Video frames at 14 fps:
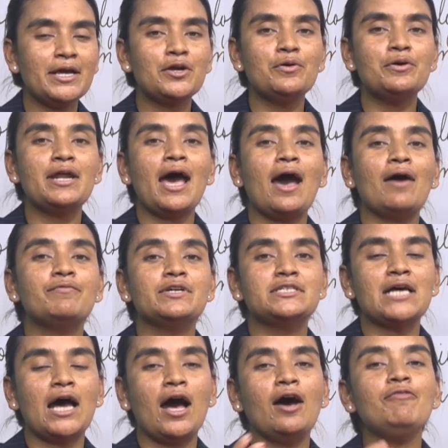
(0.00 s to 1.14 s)
good habit
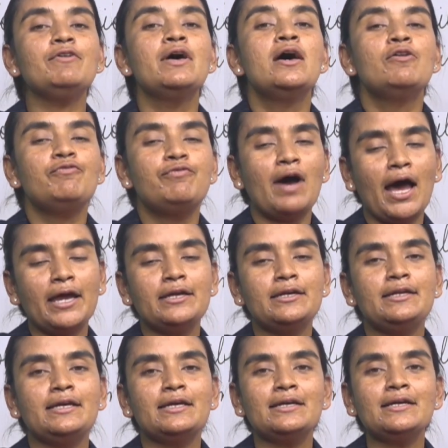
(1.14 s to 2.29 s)
of
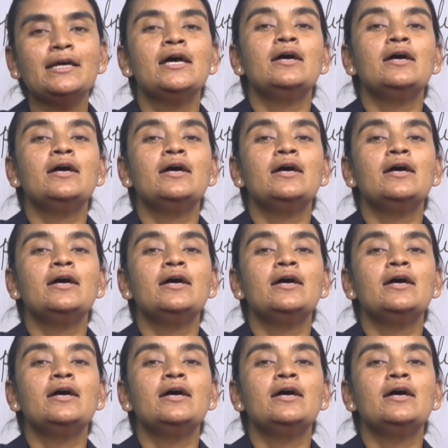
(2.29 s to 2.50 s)
finding